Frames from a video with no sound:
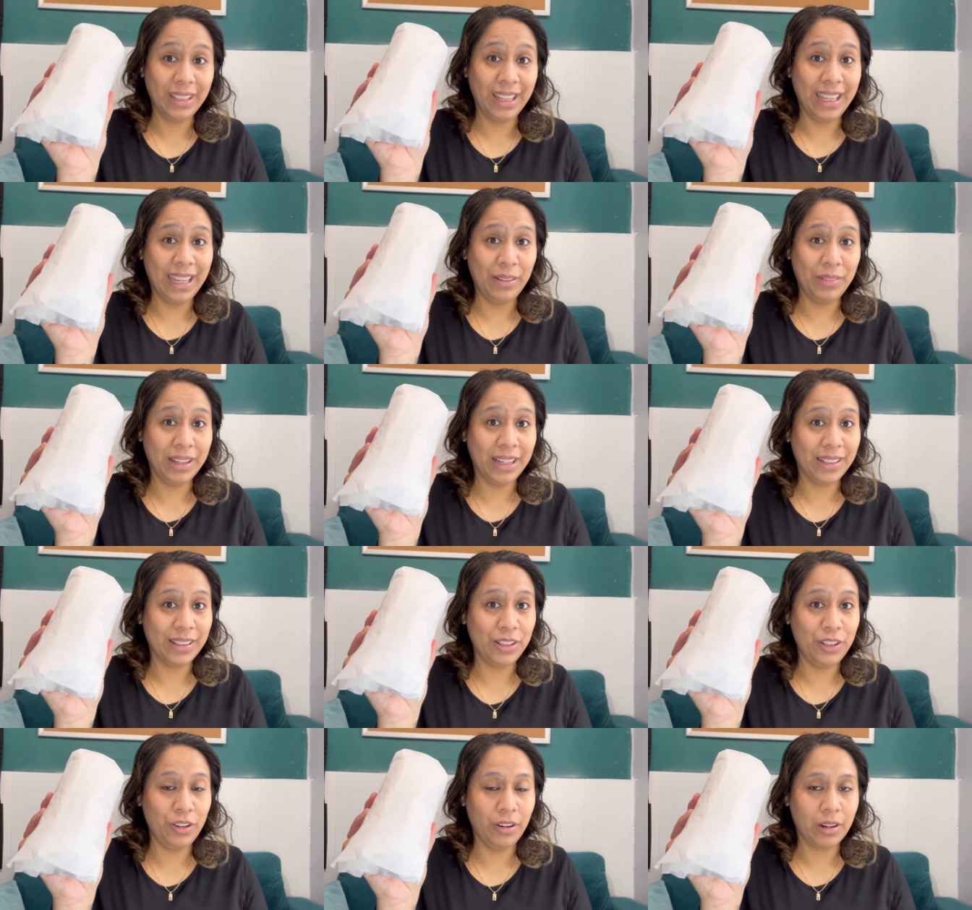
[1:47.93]
And we
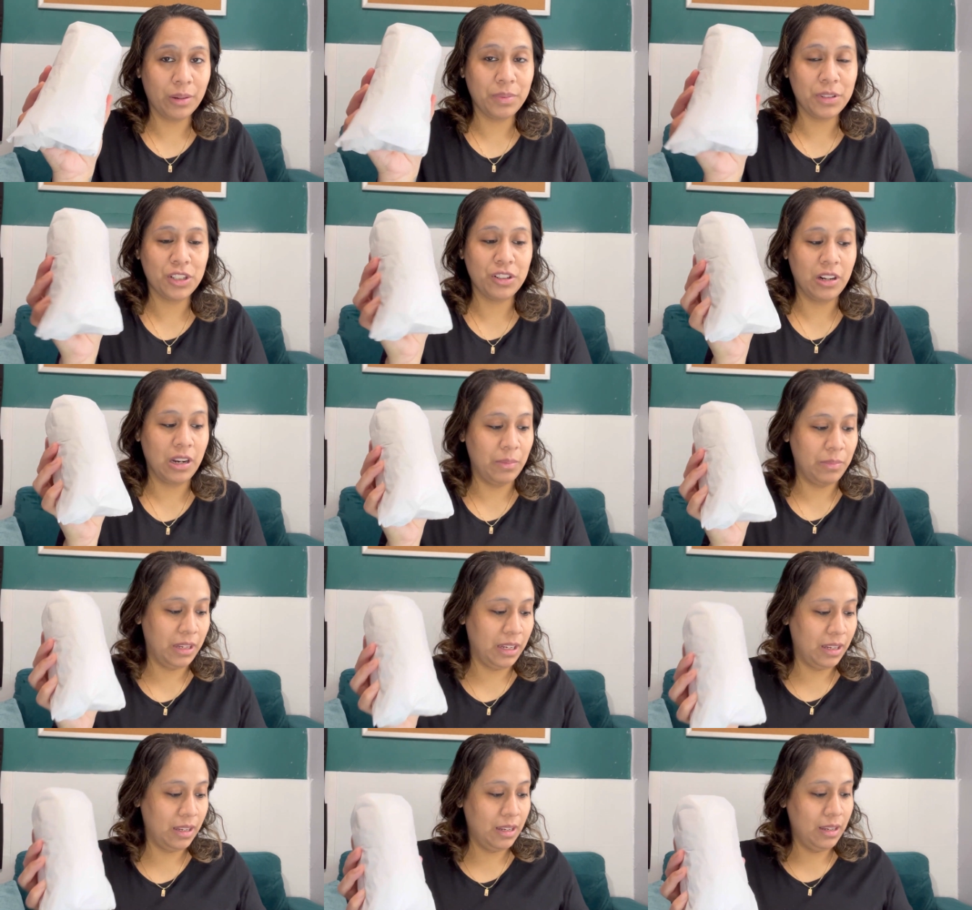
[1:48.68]
got the New York
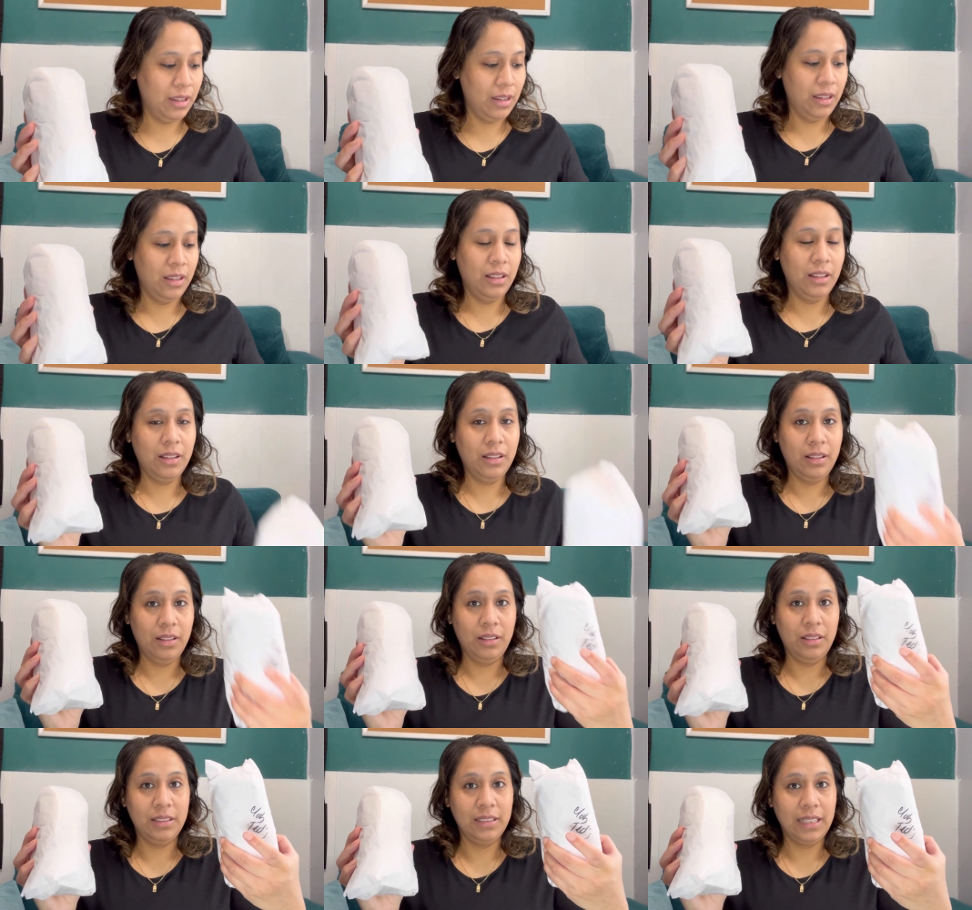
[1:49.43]
pastrami,
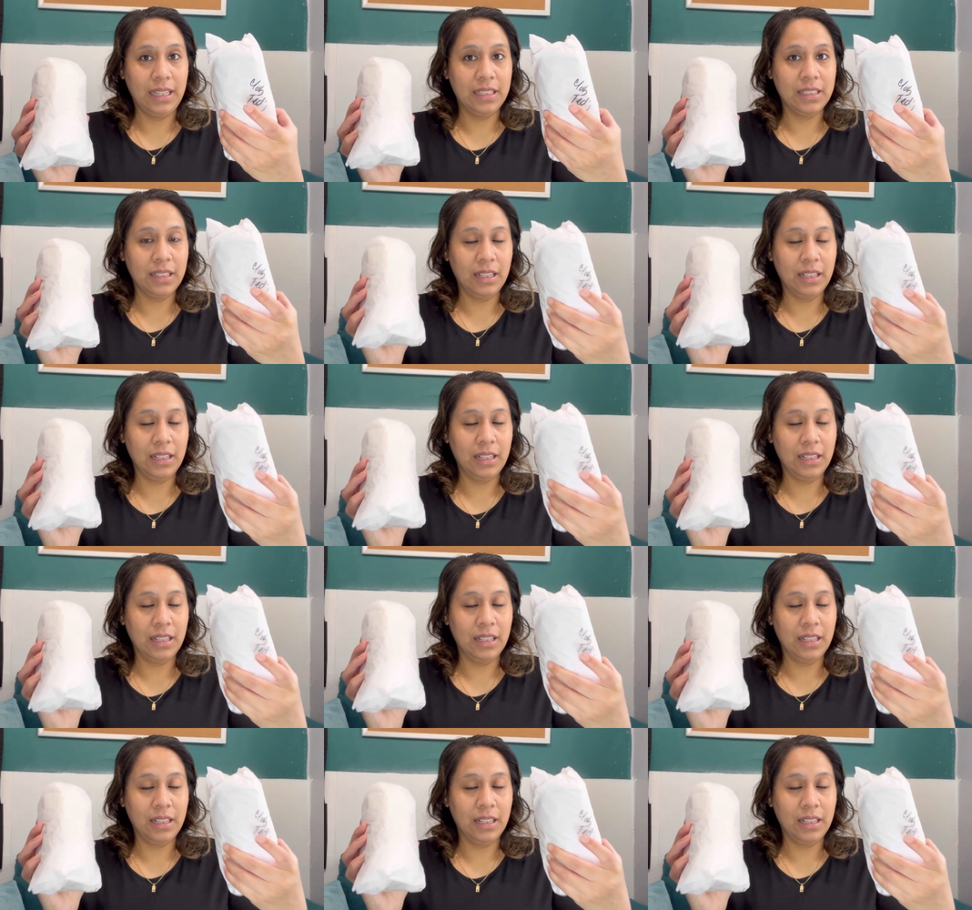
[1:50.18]
Ted's